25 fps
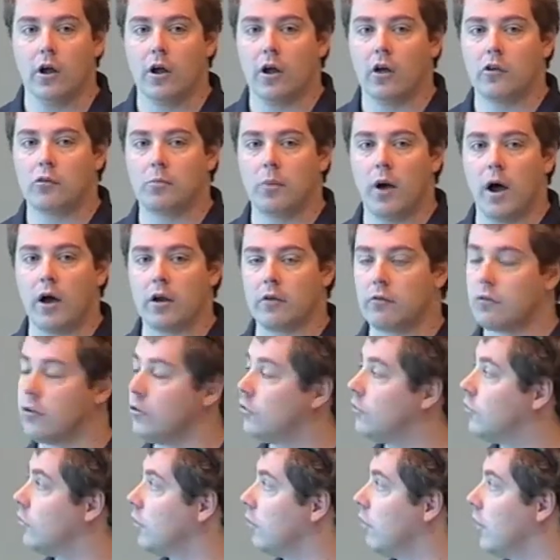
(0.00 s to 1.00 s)
As part of
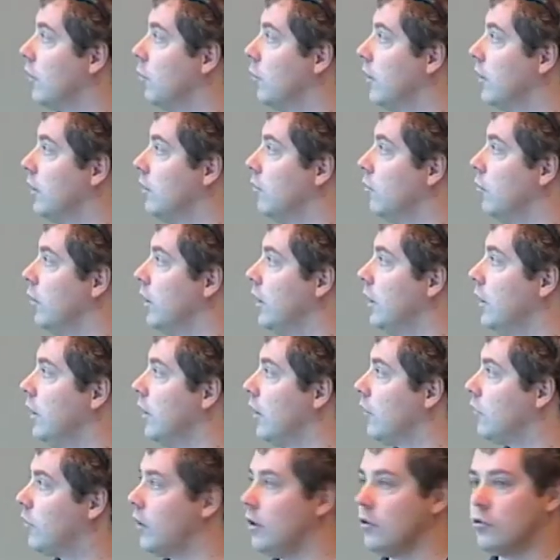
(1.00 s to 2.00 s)
this degree, we, we
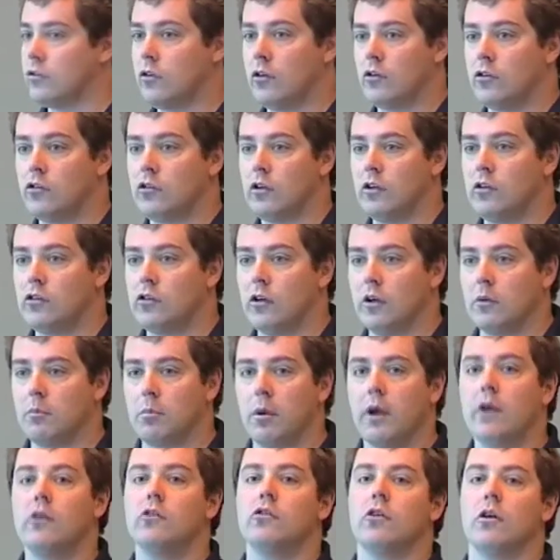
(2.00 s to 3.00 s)
teach the C C N
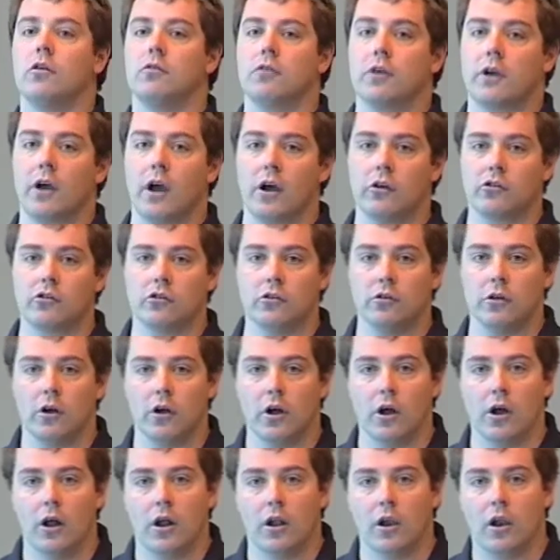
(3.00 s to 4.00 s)
P certification
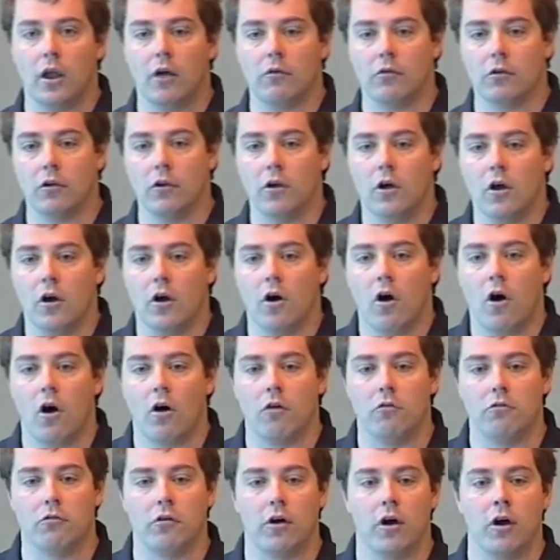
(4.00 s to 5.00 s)
level
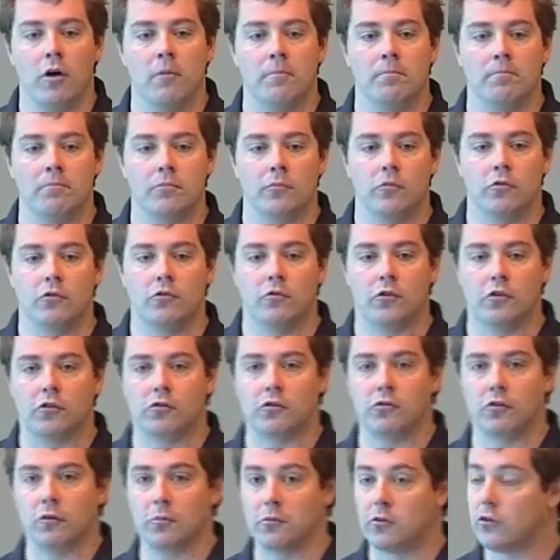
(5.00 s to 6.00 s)
of um,
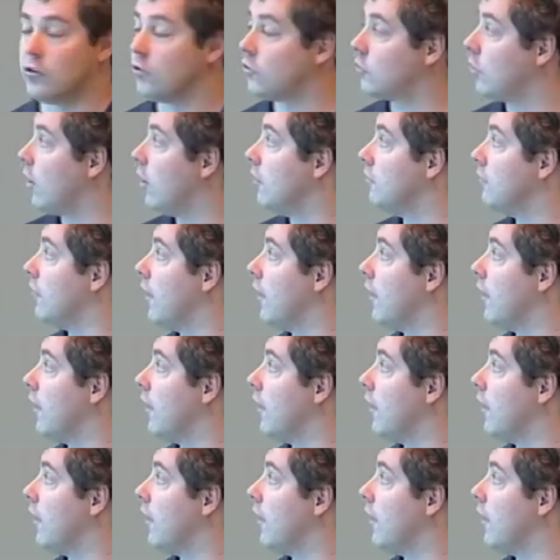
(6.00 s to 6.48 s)
from Cisco.